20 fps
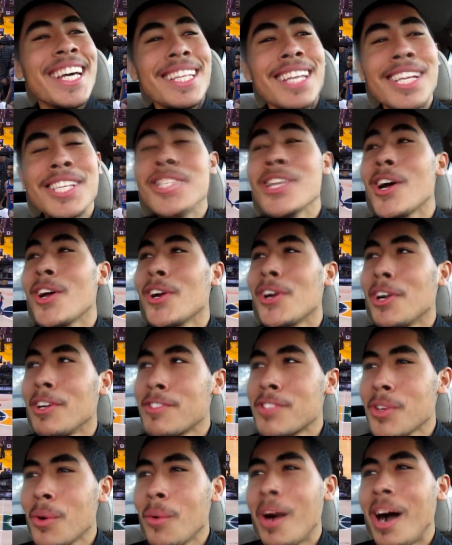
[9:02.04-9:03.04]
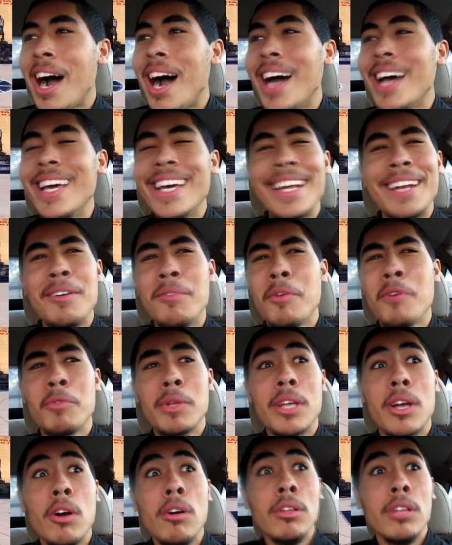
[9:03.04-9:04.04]
They started off so hot and
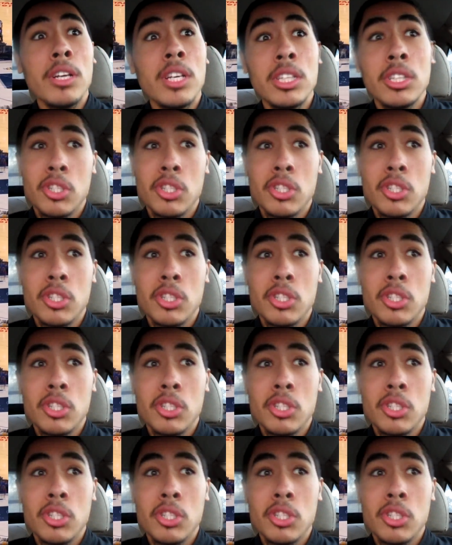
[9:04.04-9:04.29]
people were like, oh, look at